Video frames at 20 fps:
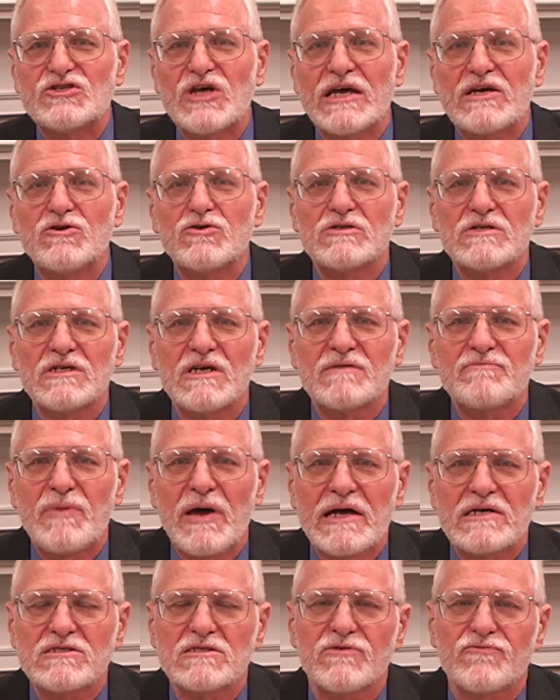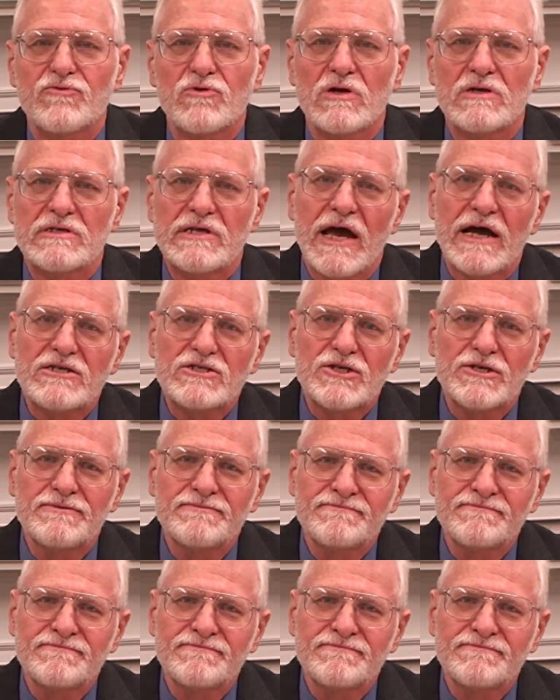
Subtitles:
I couldn't get past the front desk.